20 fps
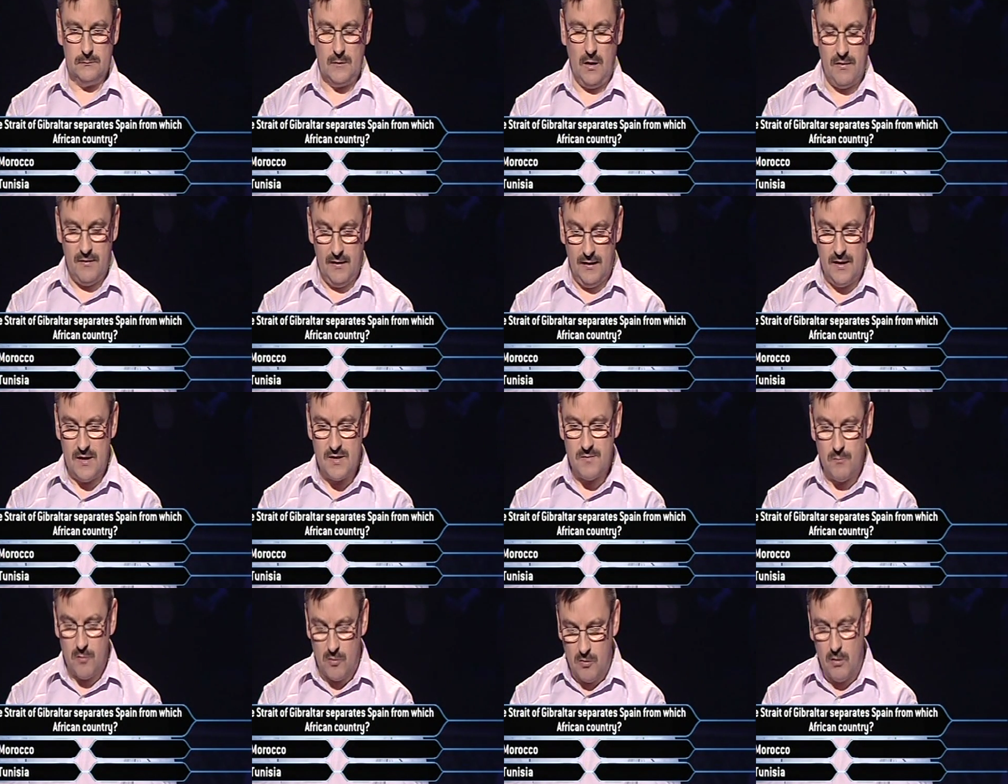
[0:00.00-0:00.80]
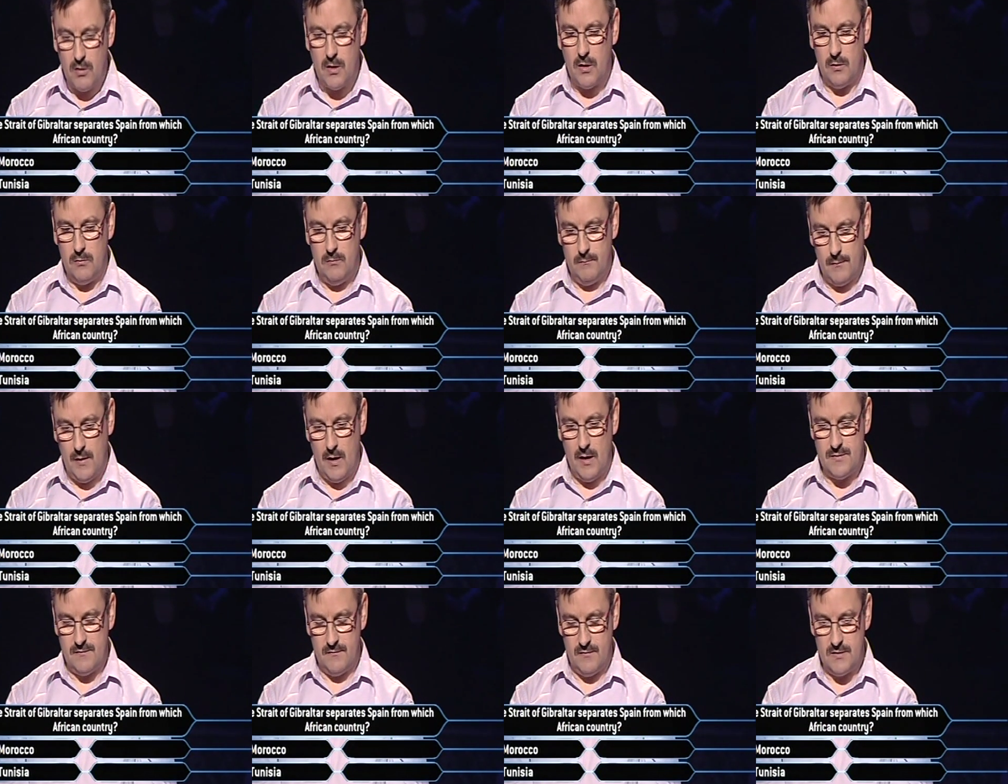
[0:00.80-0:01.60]
I think it's Morocco.
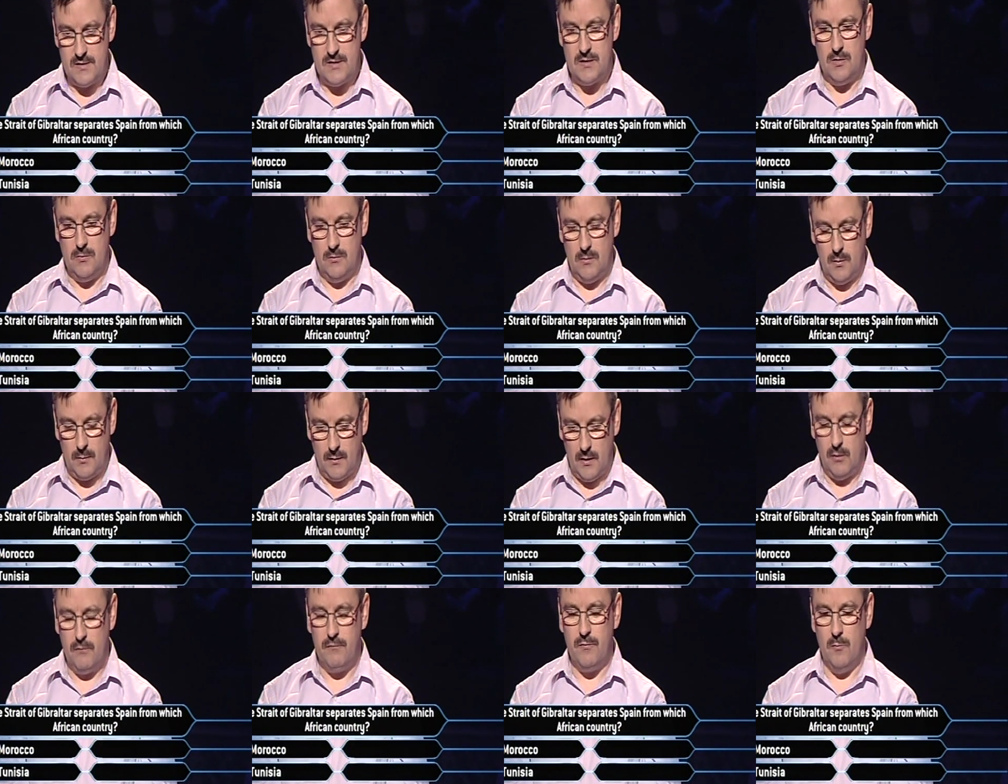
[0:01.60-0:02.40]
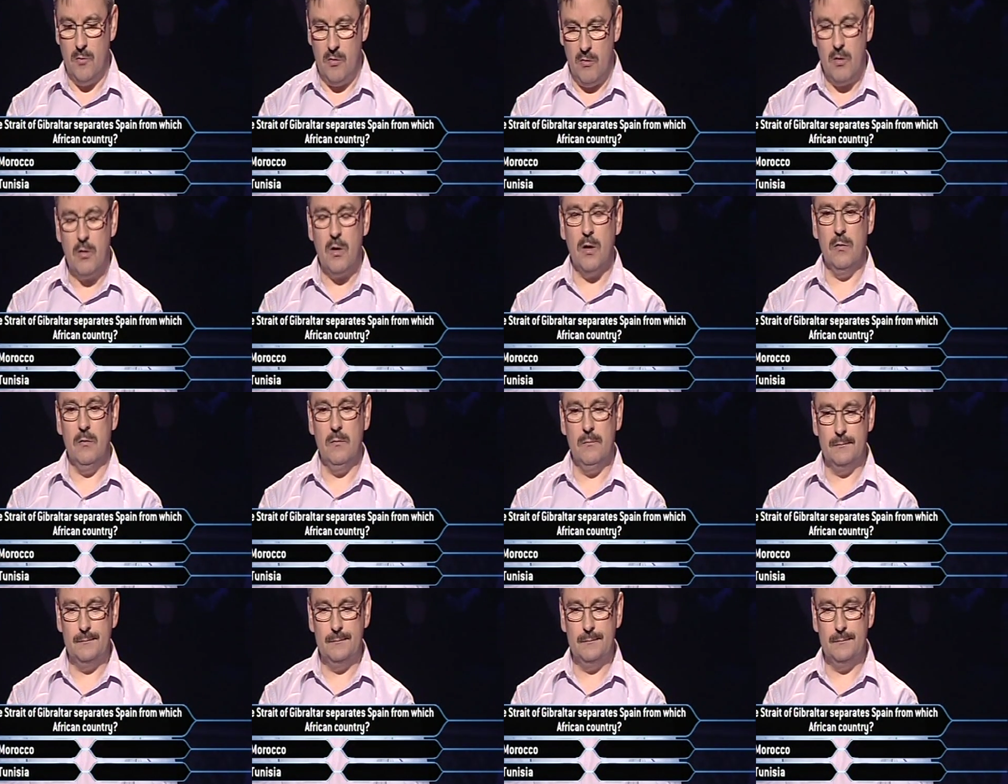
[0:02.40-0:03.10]
Out of the two, I'd go for Morocco.